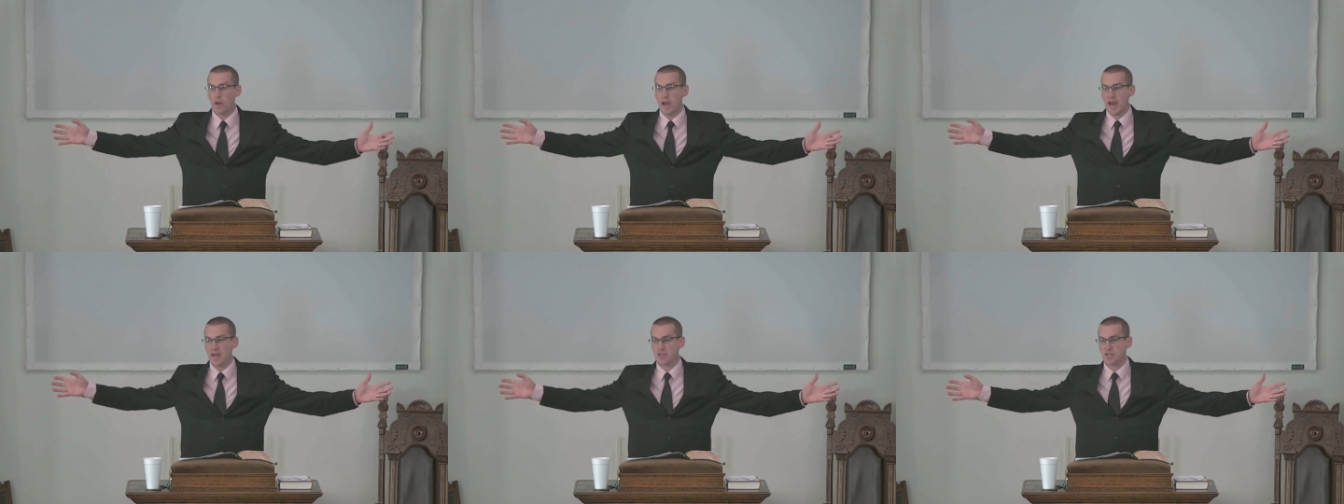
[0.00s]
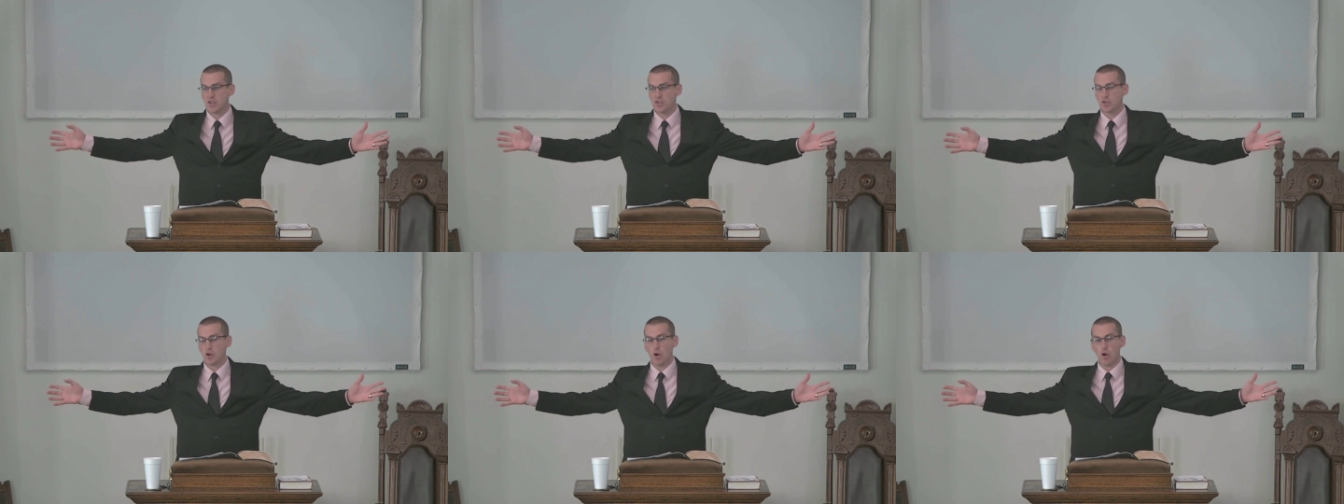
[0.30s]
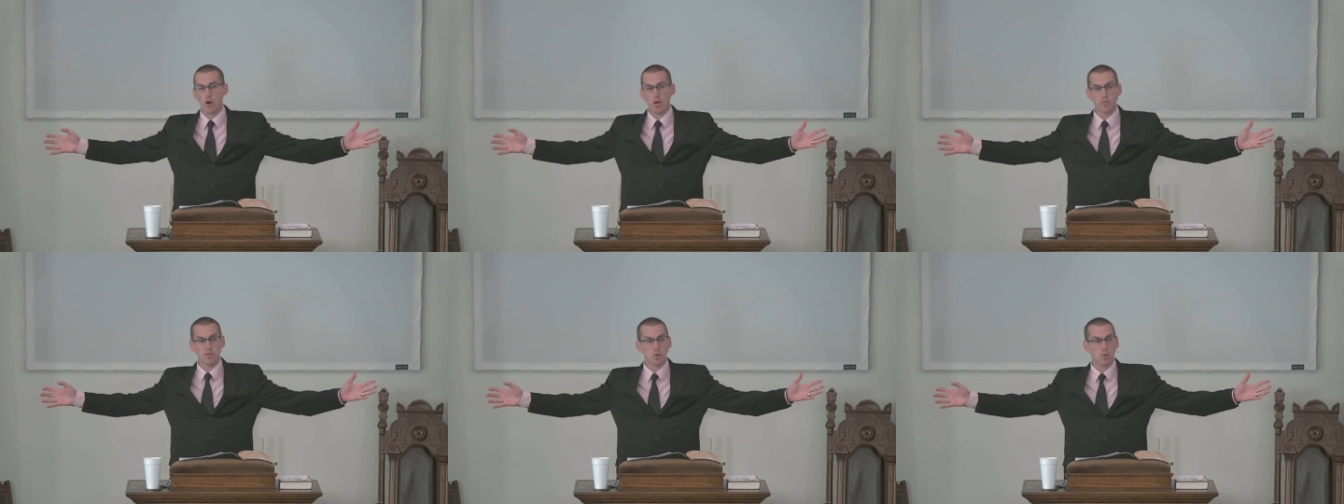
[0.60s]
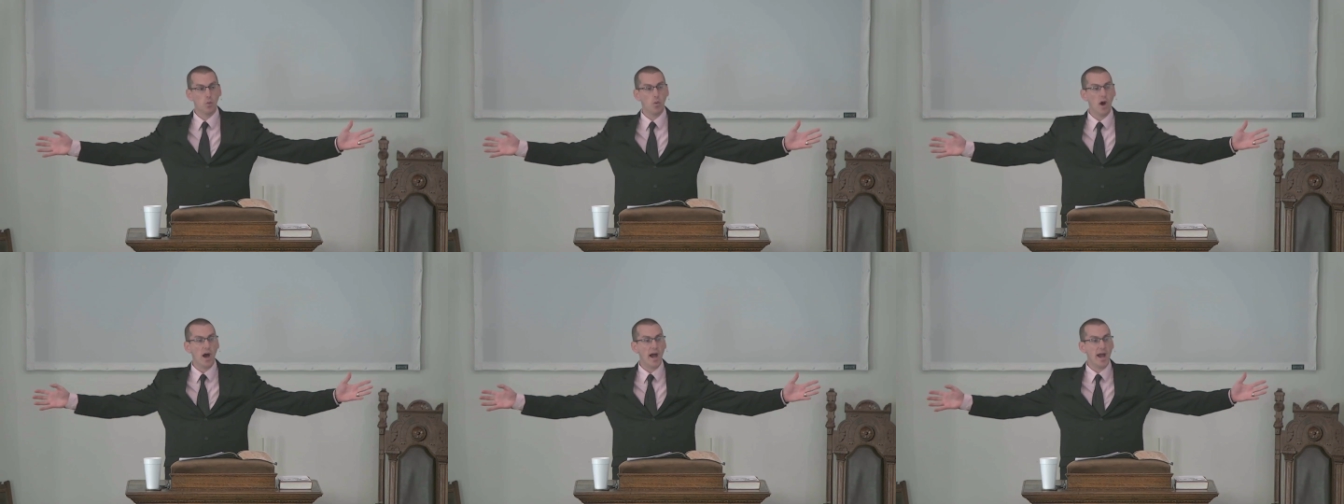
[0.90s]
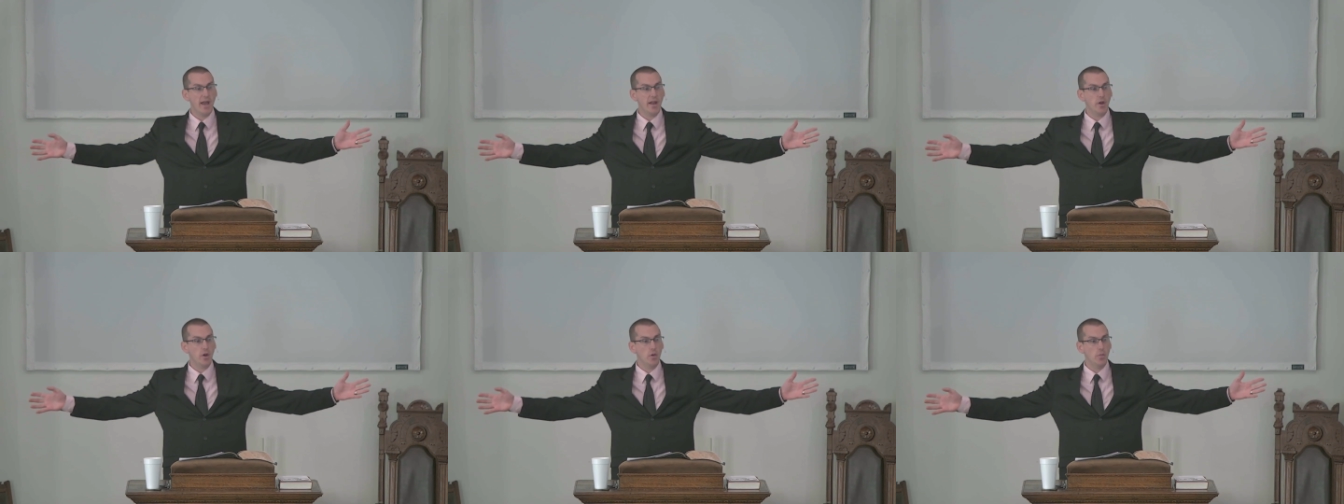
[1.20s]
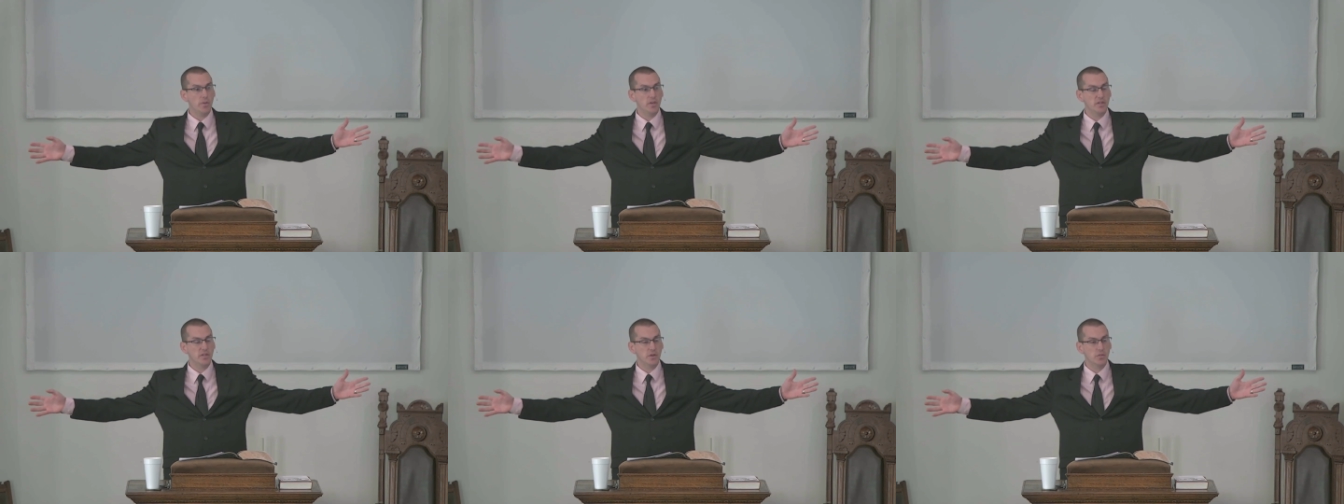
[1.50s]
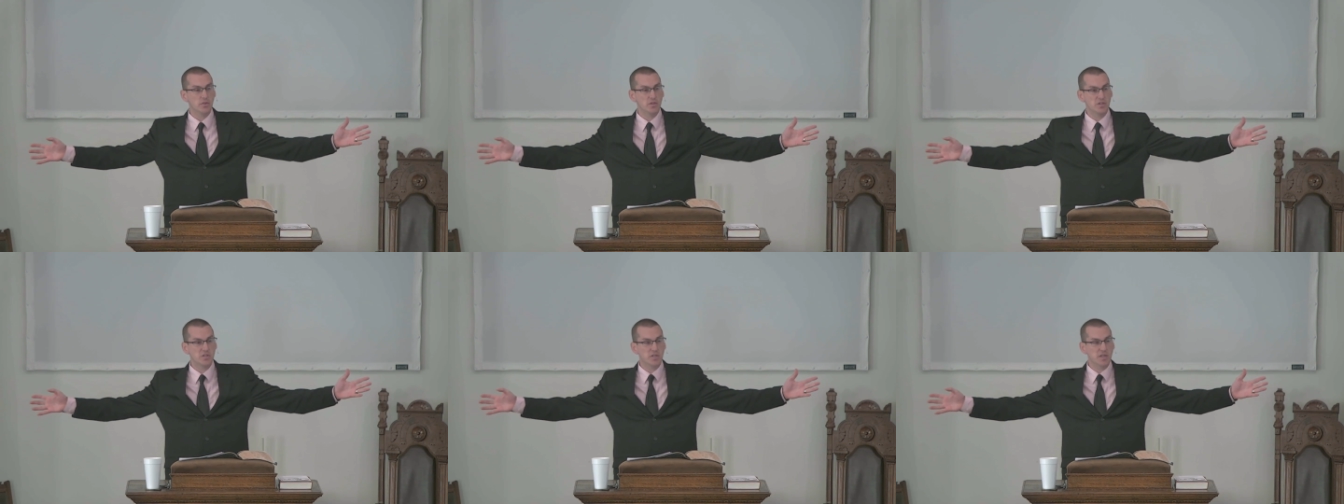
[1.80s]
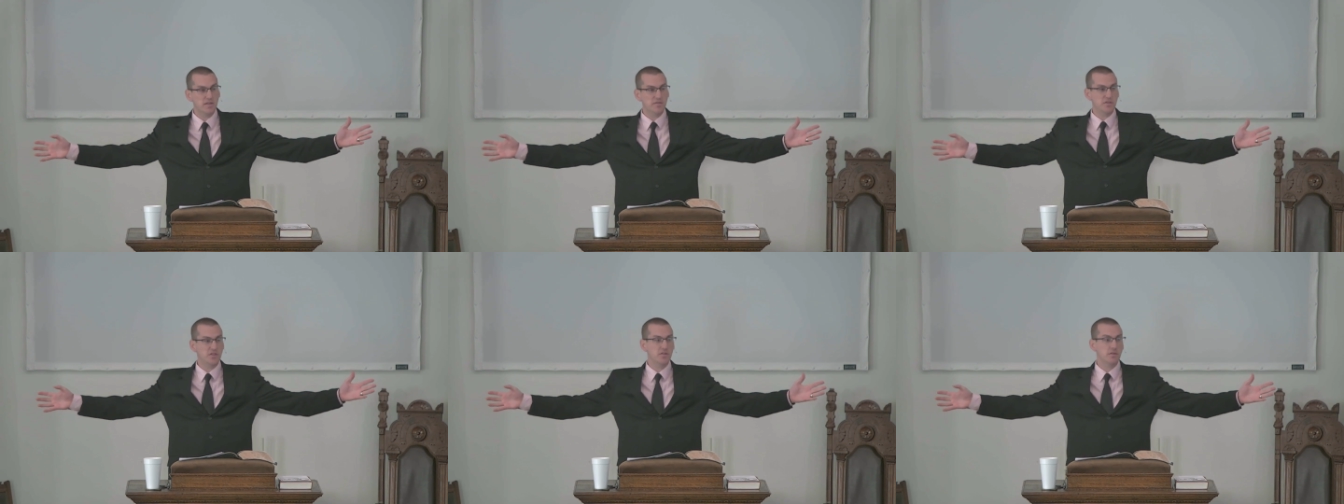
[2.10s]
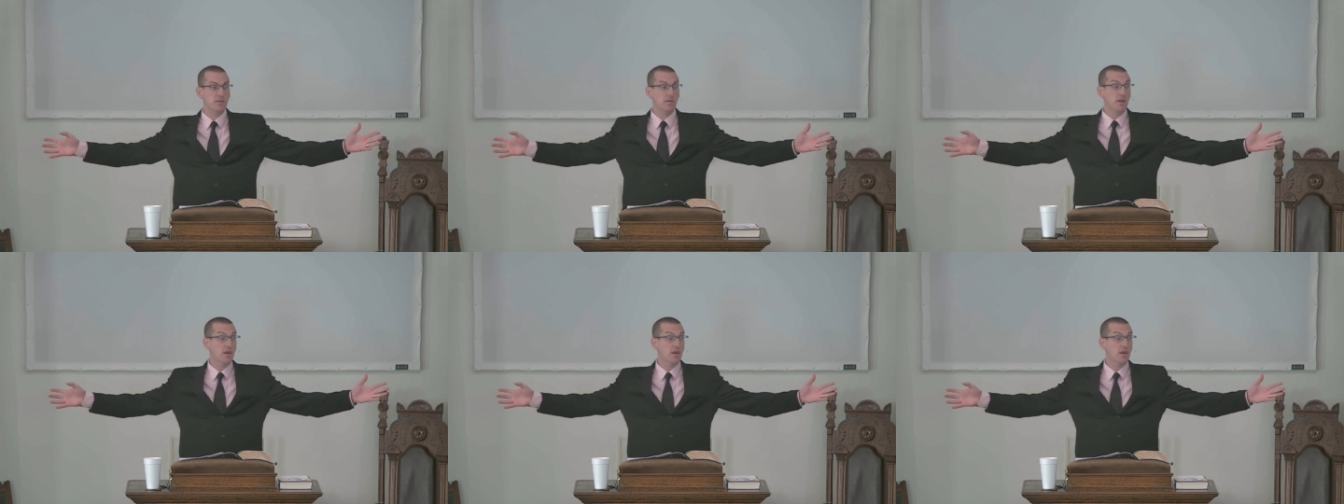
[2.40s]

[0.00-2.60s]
who has his arms wide open to receive